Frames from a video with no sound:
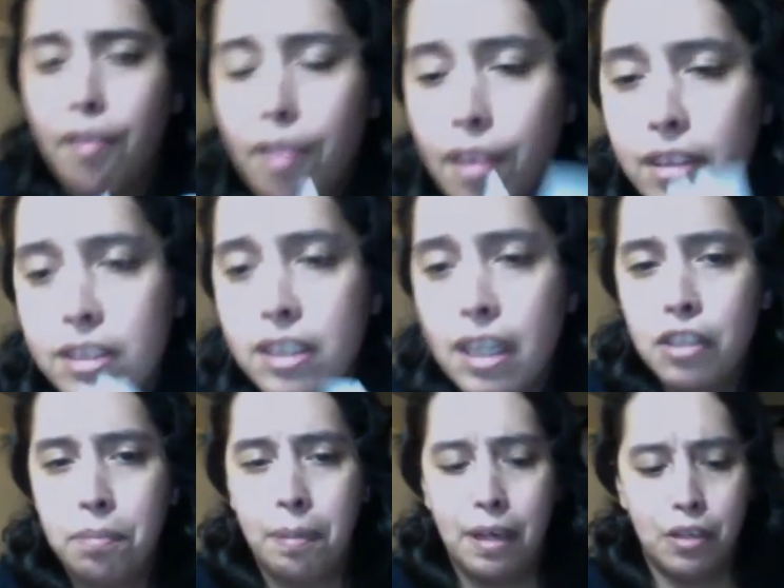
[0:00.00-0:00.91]
The
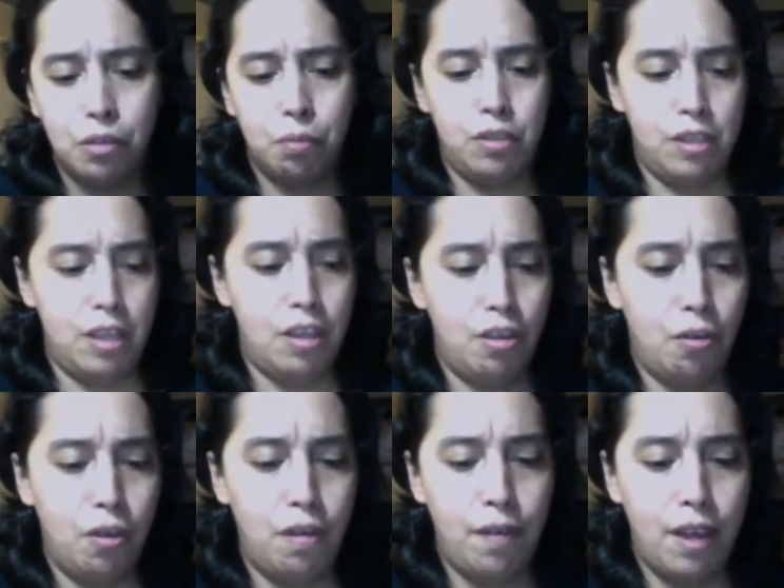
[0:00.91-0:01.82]
sketch box was like
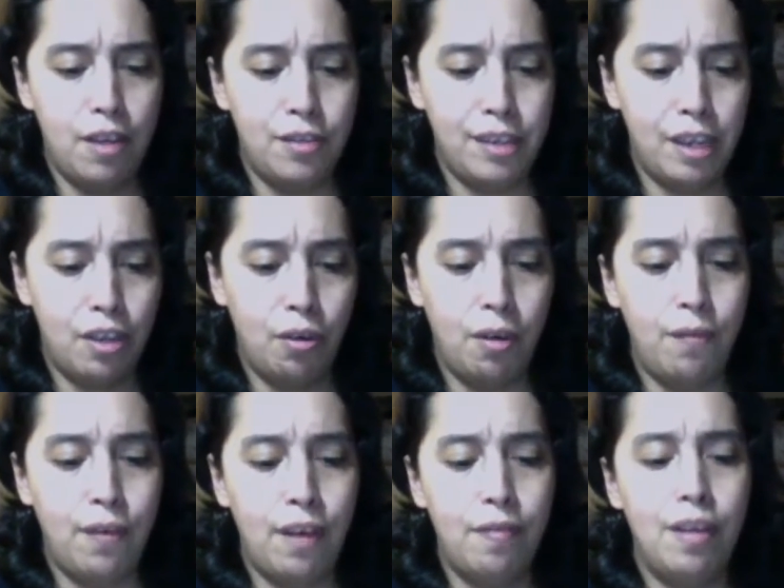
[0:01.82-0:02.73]
$35. It's like
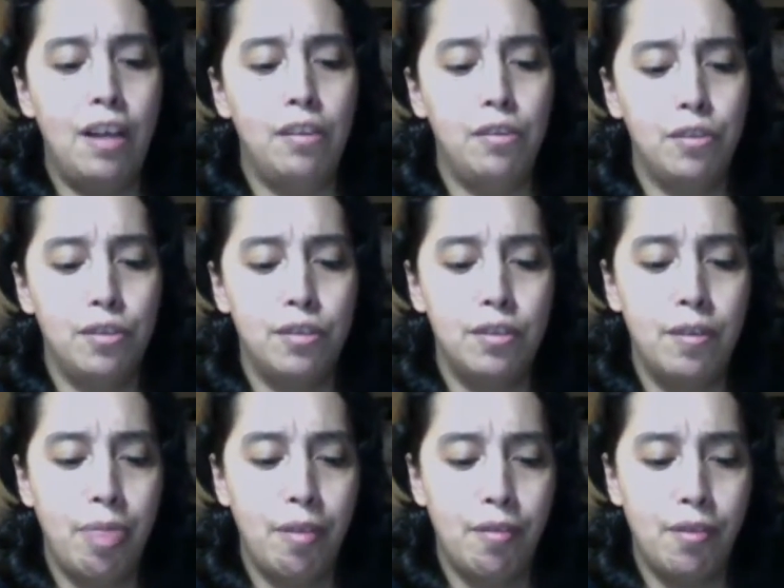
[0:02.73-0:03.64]
$35.
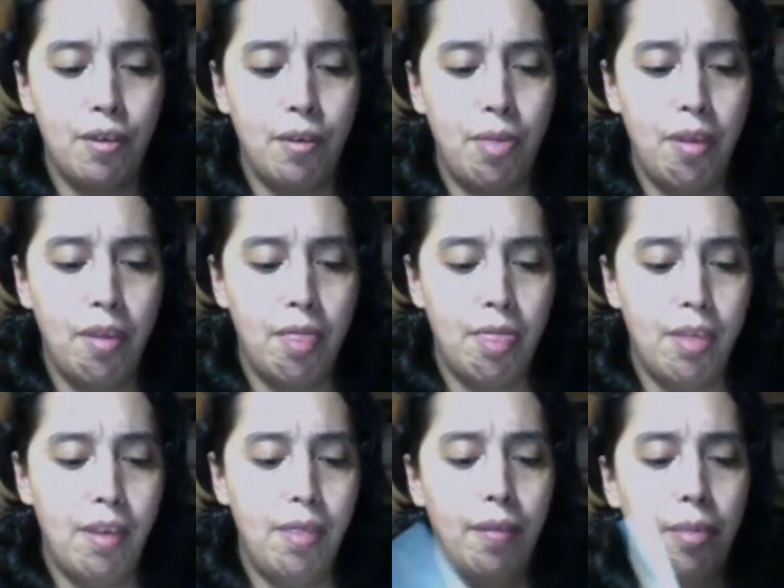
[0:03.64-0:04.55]
So,
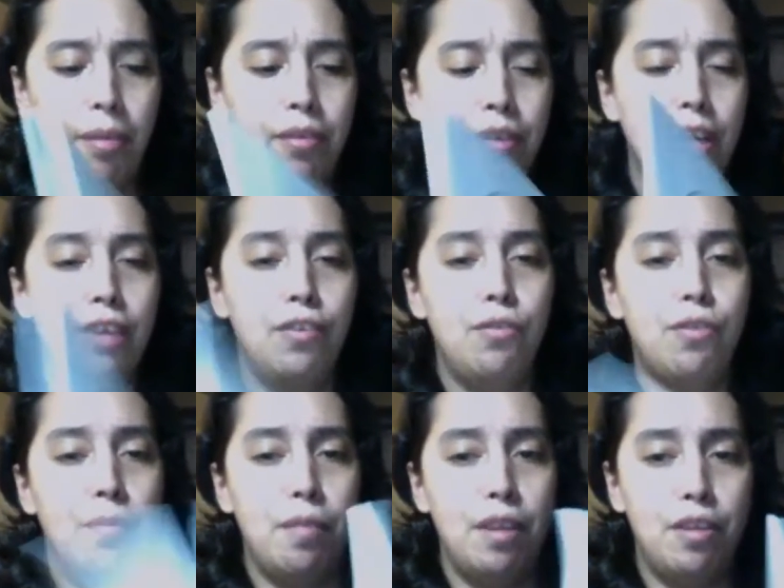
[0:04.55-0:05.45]
plus I can do
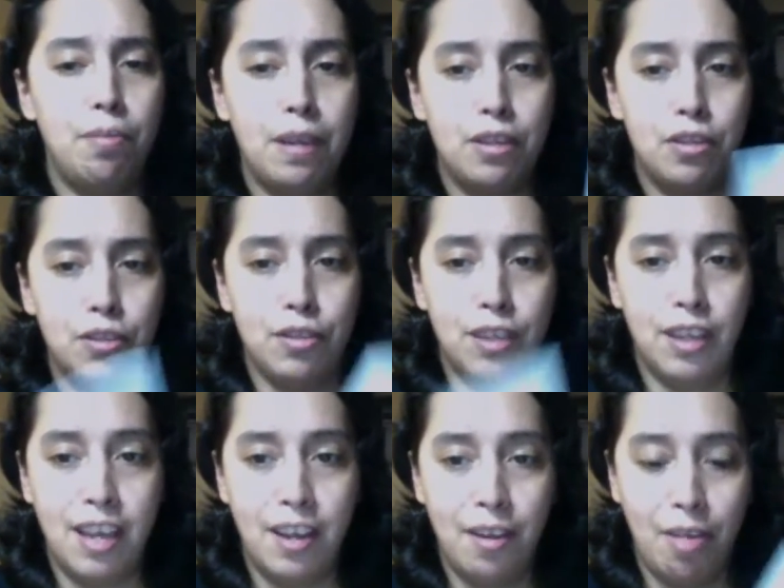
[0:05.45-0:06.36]
some of these pictures
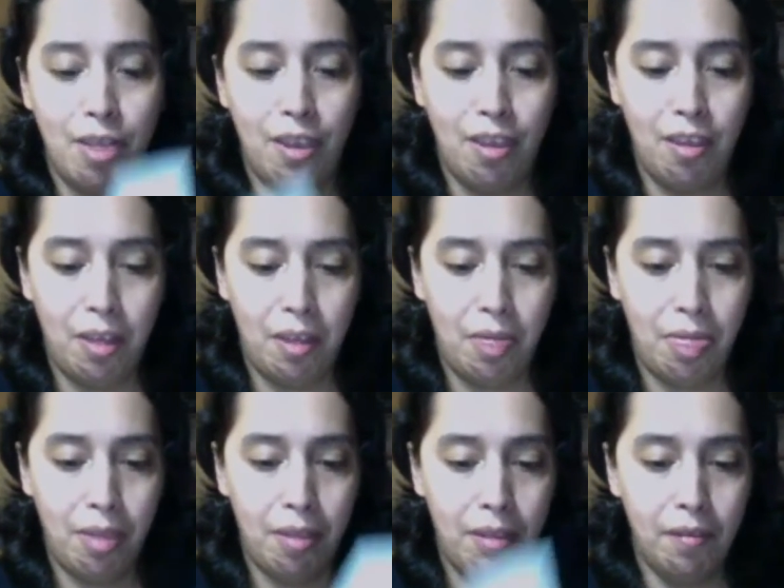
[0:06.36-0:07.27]
again.
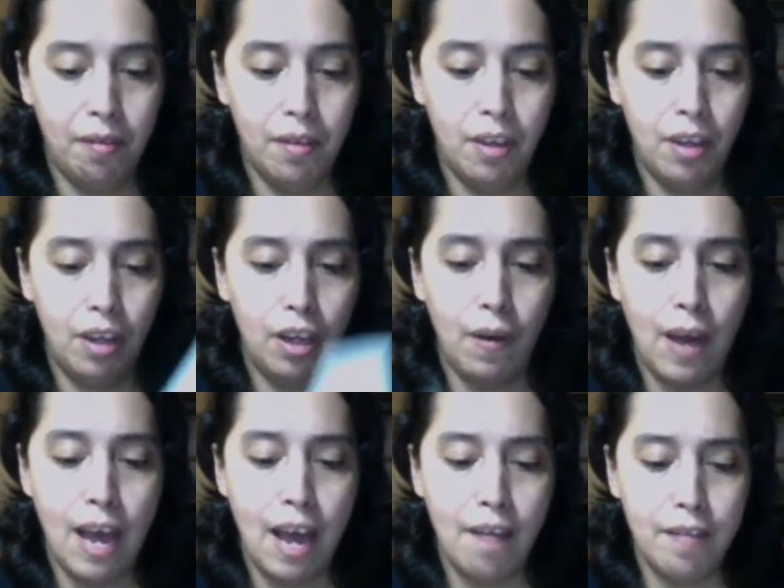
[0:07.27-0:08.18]
You know, I
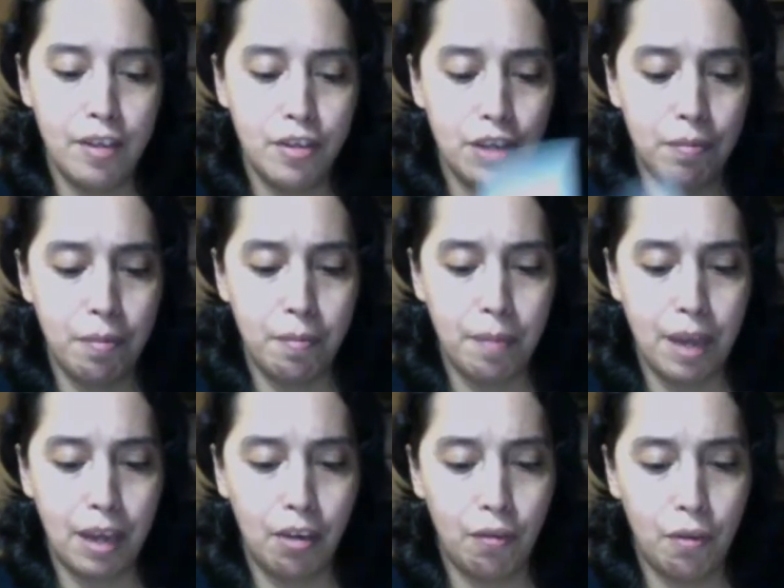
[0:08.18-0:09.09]
have the Jasmine
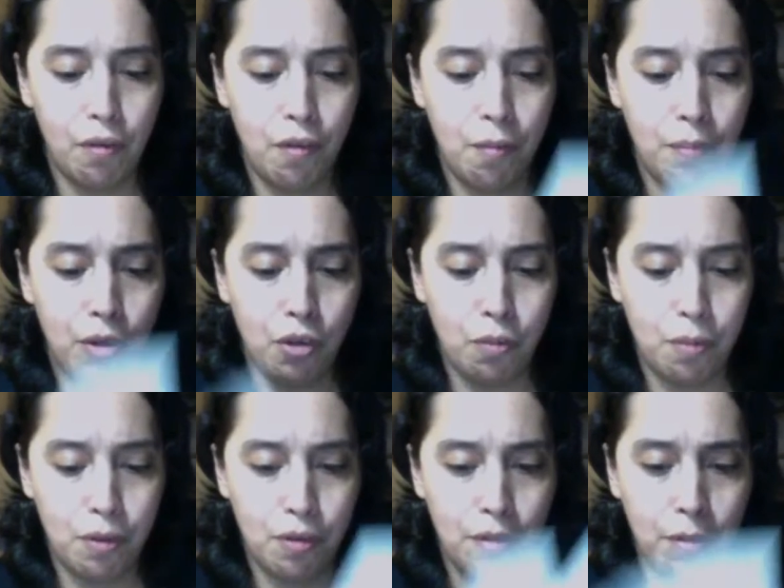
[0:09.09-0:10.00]
Beckett Griffith books,
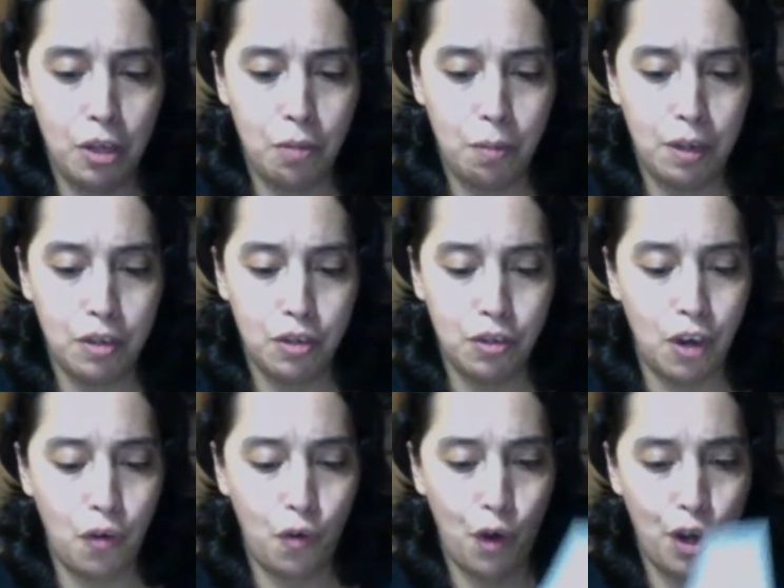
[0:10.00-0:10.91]
but some of these pictures
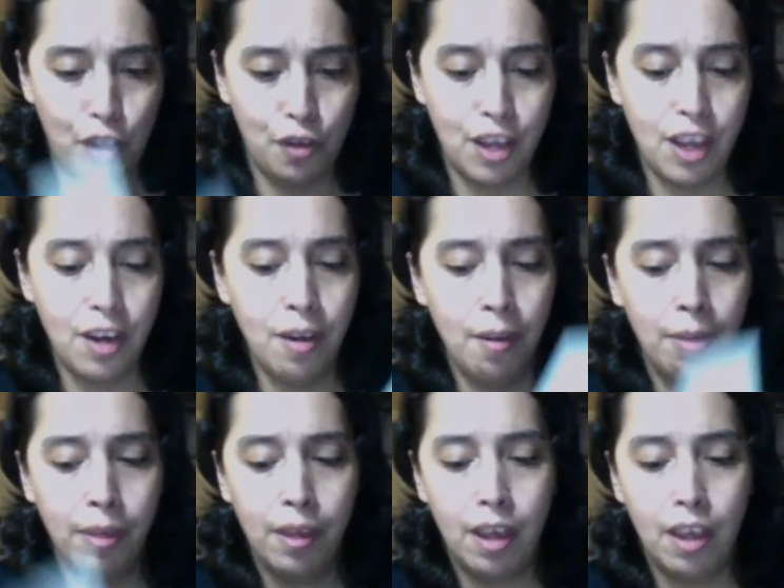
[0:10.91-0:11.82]
I already did
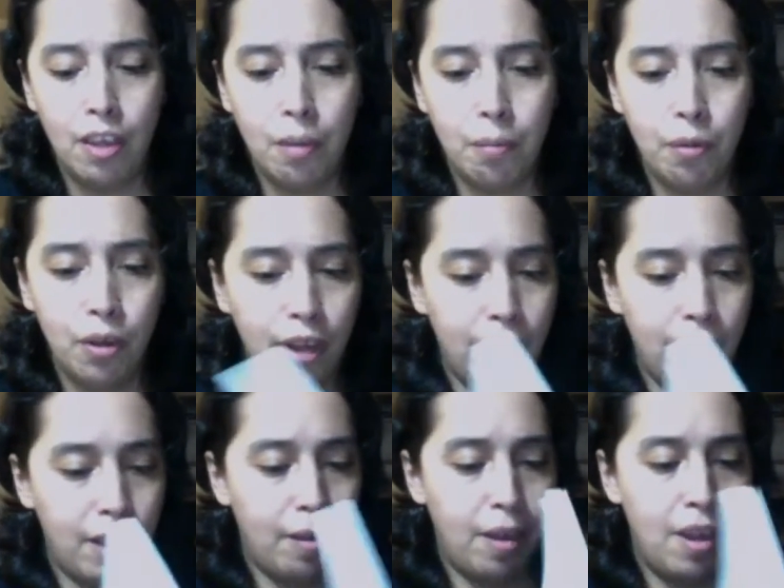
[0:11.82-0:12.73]
in the book,
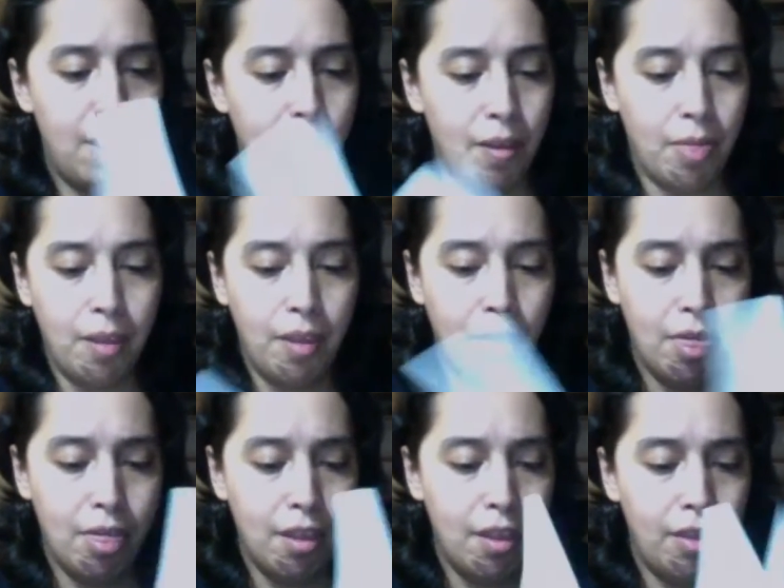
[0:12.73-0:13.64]
like here.
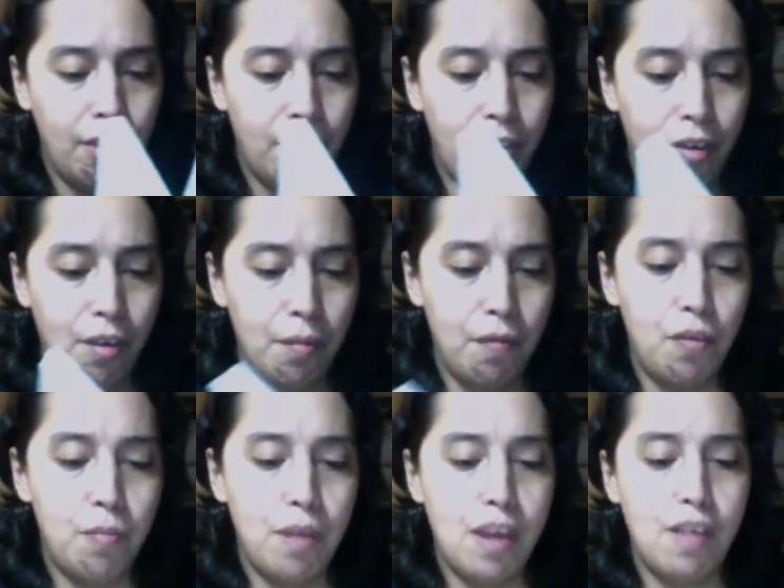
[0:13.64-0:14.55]
Some of
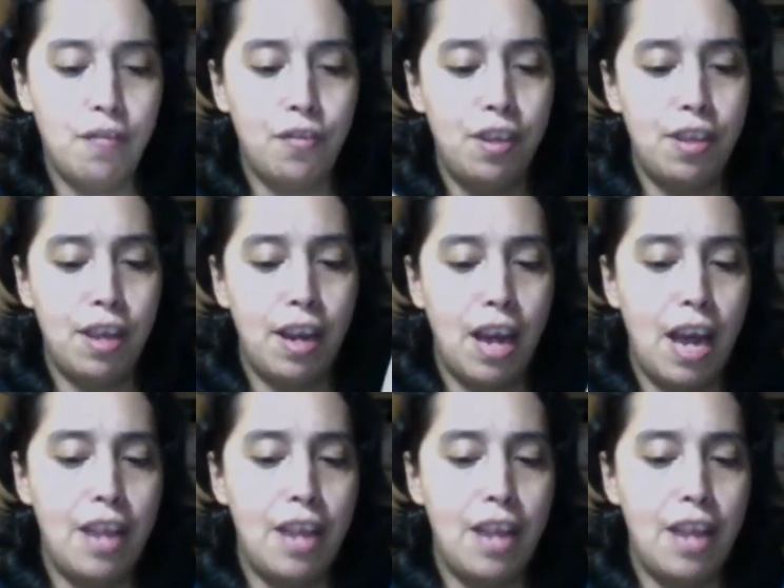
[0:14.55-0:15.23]
you may have seen that I